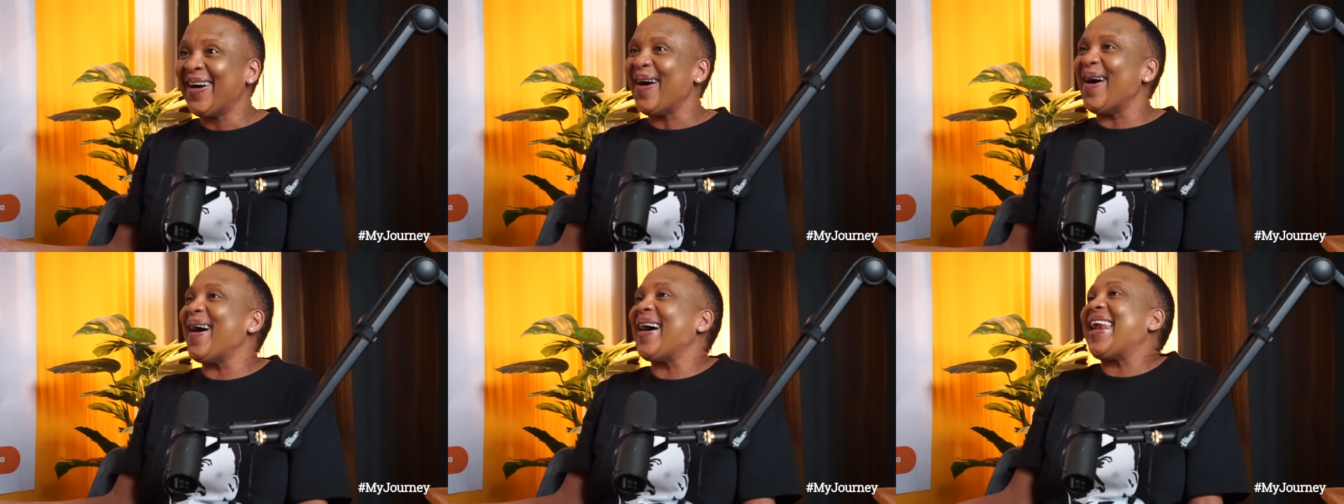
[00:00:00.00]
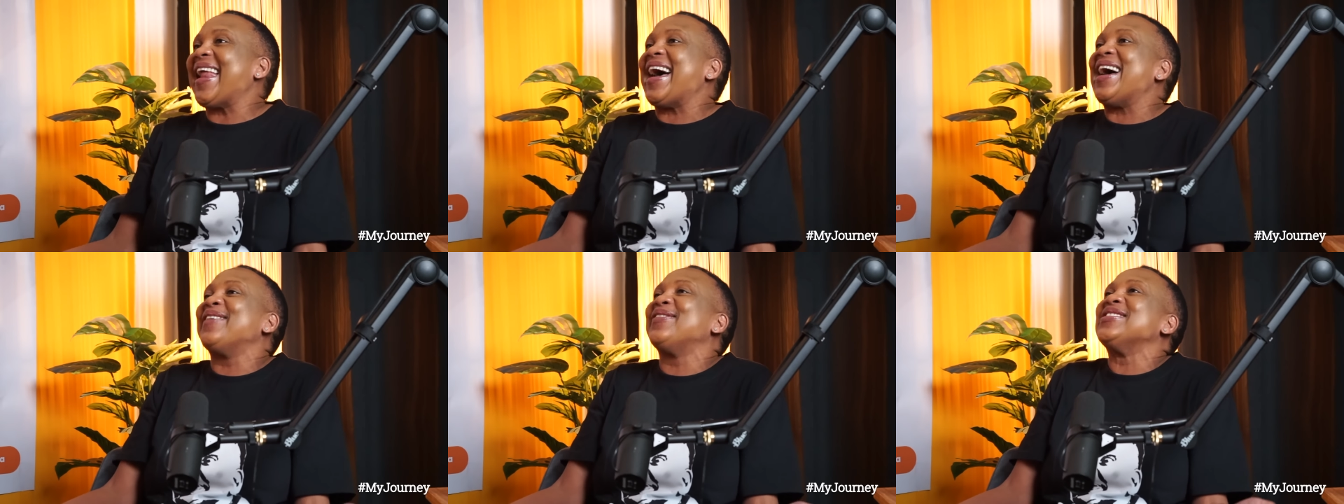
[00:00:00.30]
All
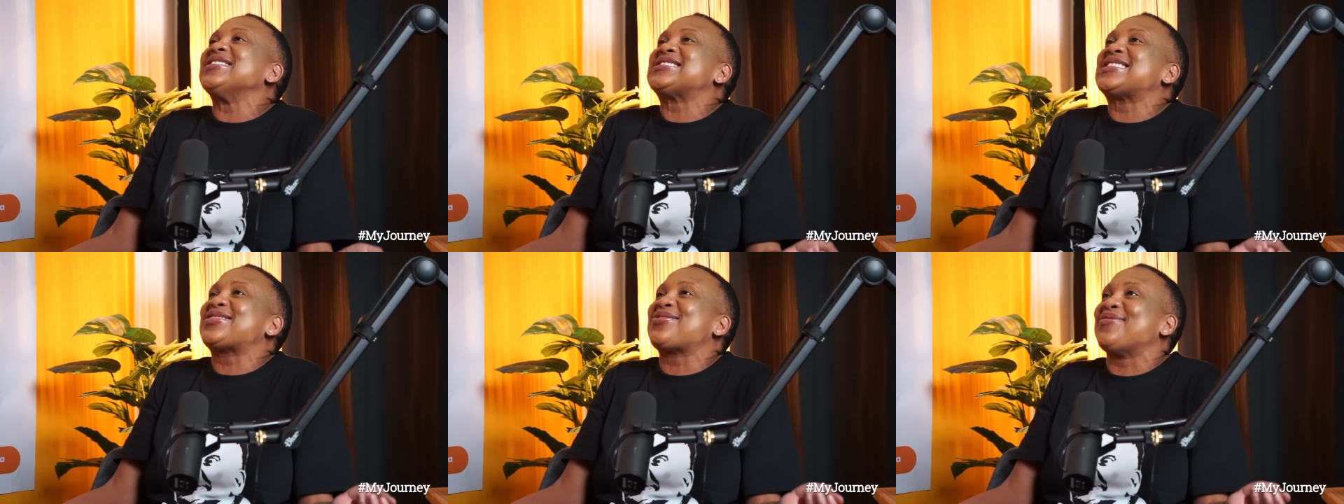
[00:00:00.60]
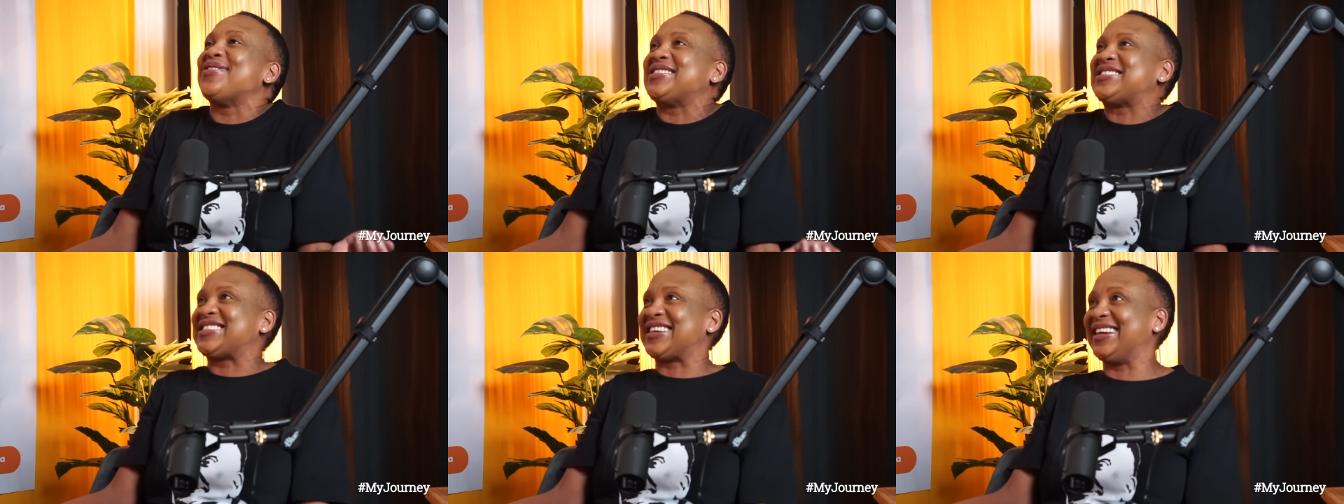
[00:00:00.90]
I have is
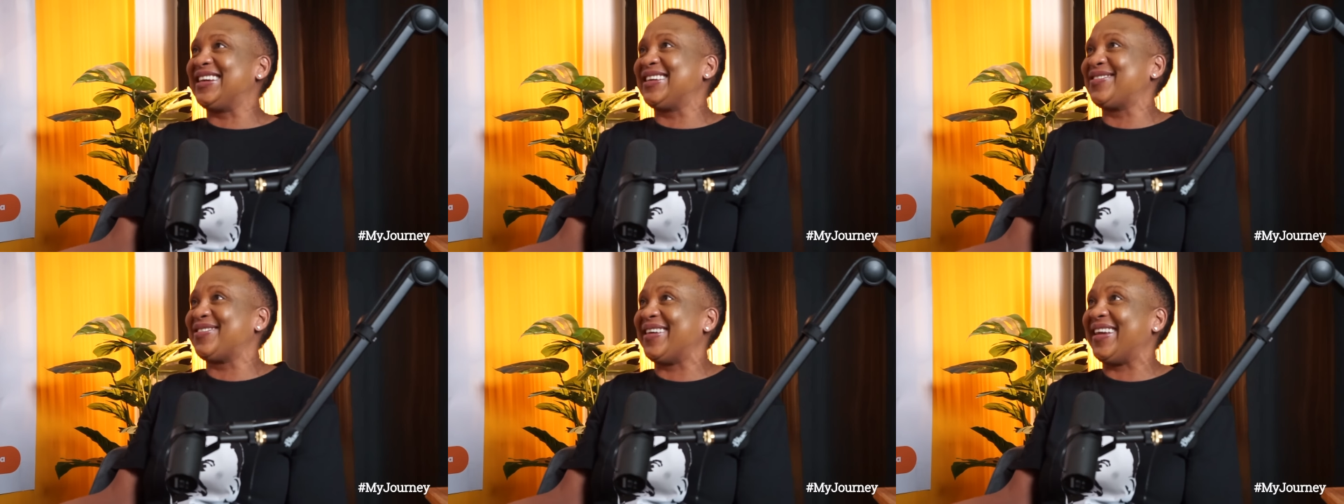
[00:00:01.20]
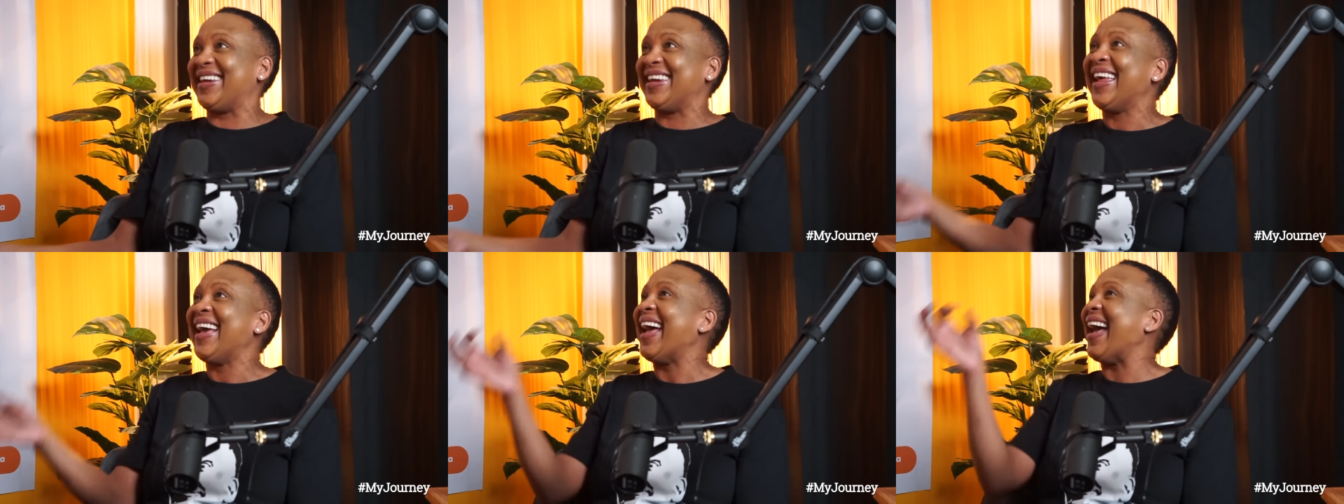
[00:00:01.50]
3
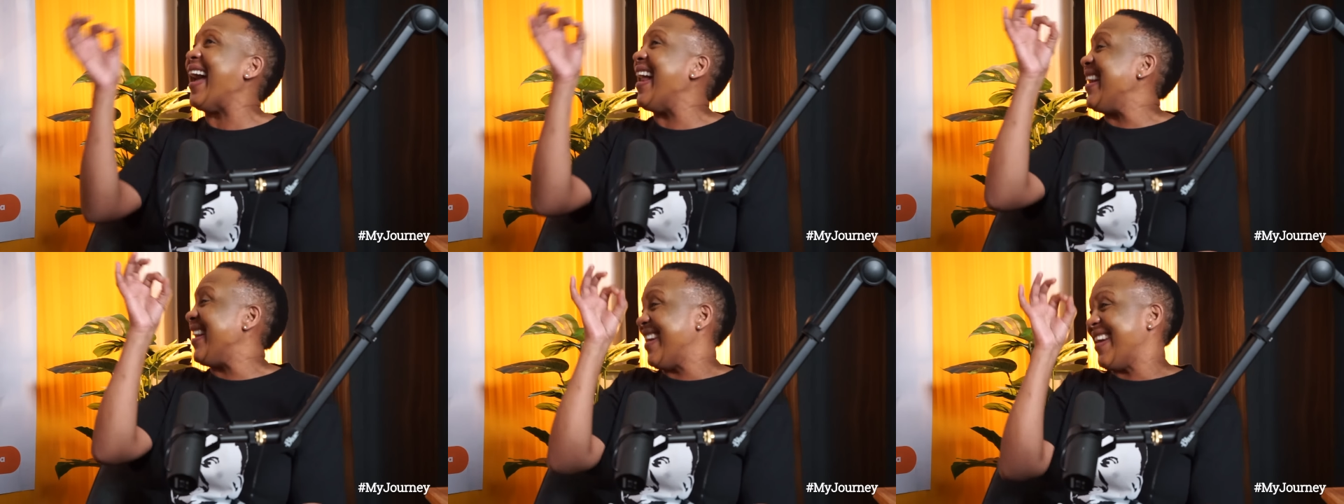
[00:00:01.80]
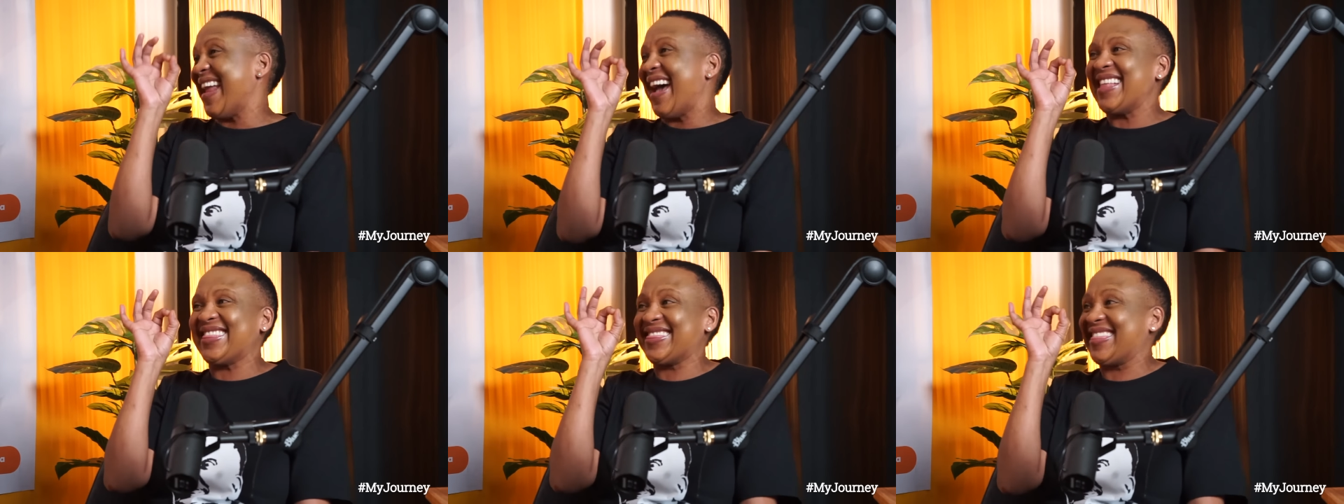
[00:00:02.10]
children and
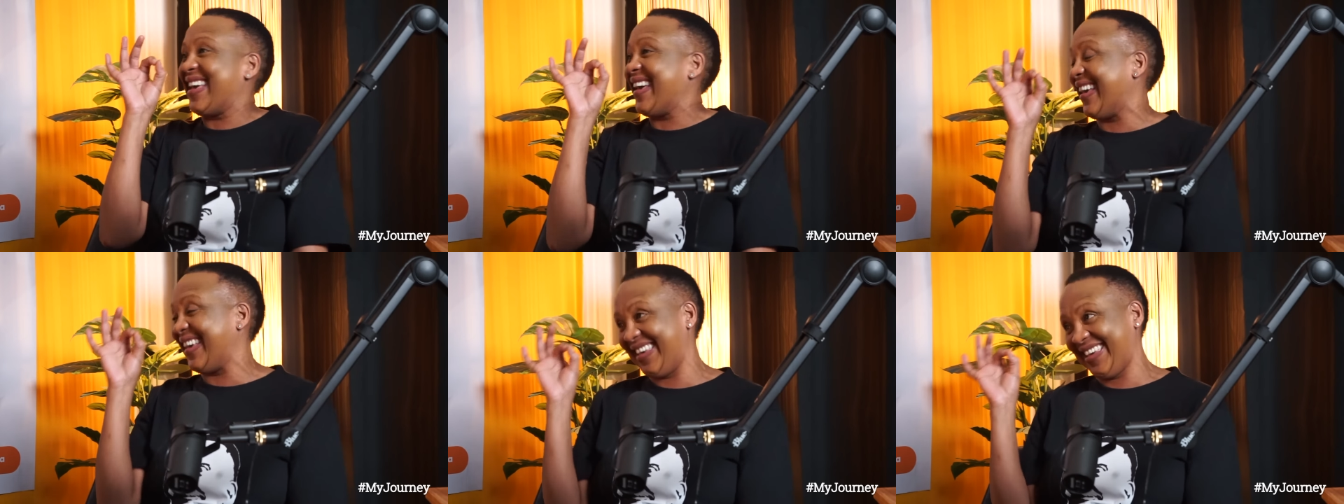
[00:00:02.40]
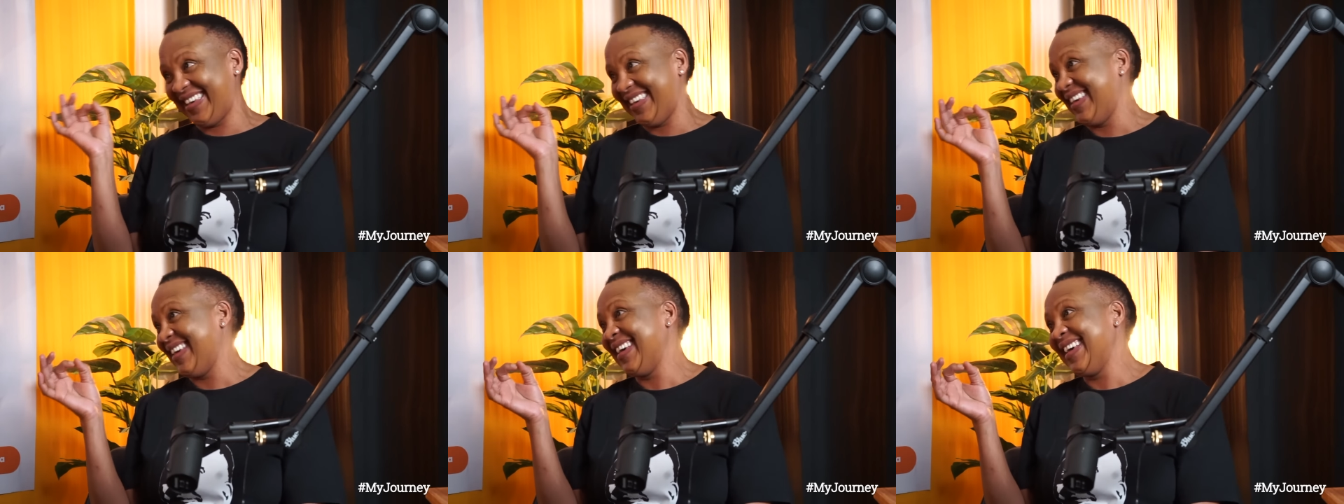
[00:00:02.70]
nothing.